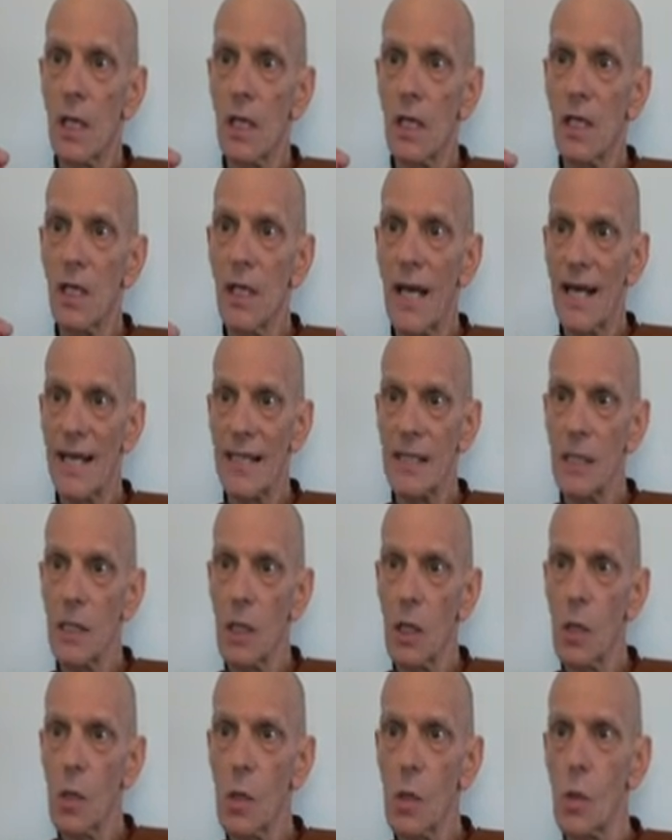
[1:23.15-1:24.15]
let
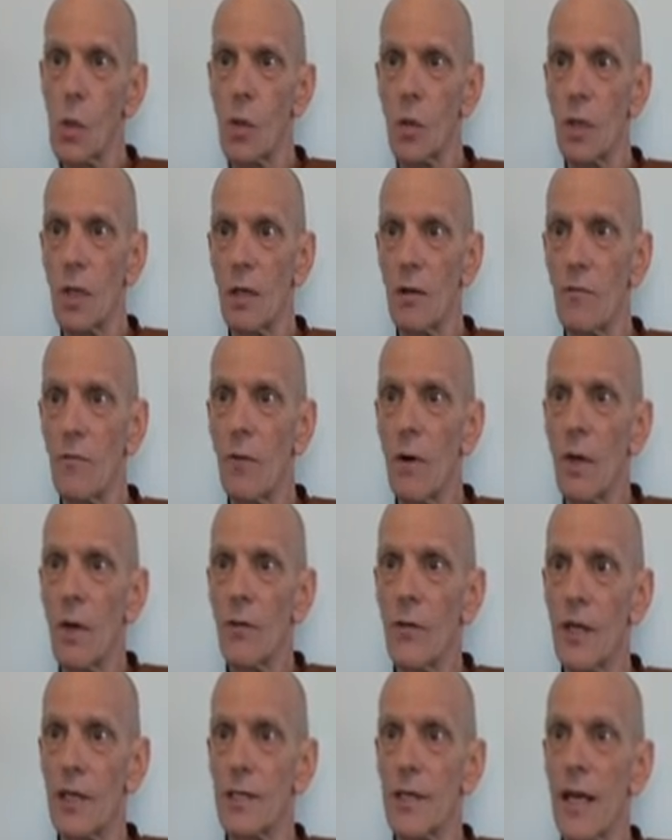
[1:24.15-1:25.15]
go of
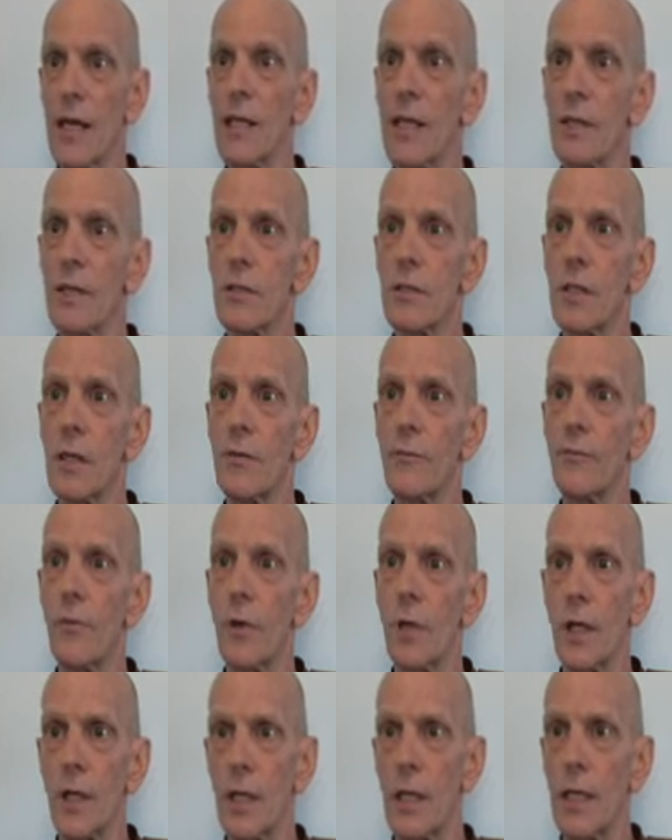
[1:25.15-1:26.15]
the tendency
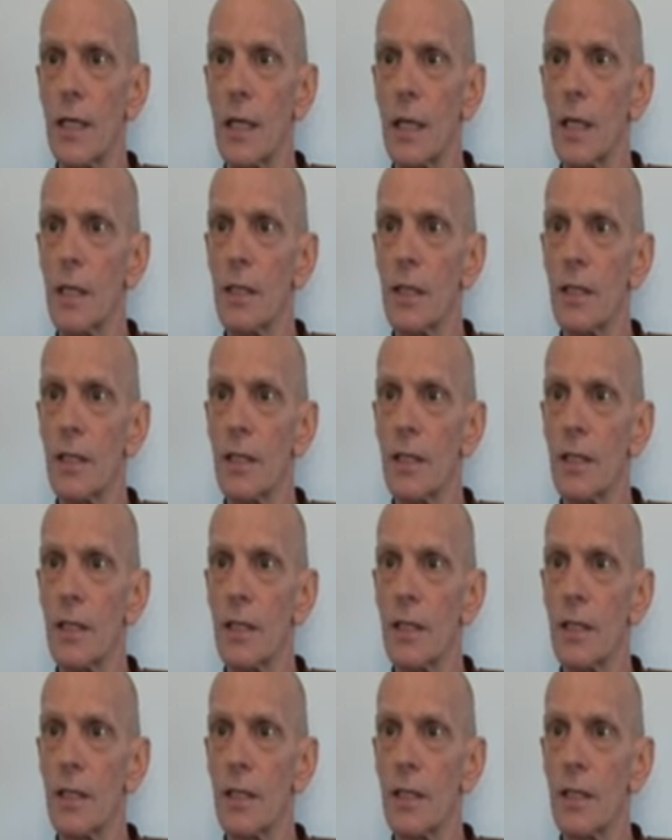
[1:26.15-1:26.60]
for clinging,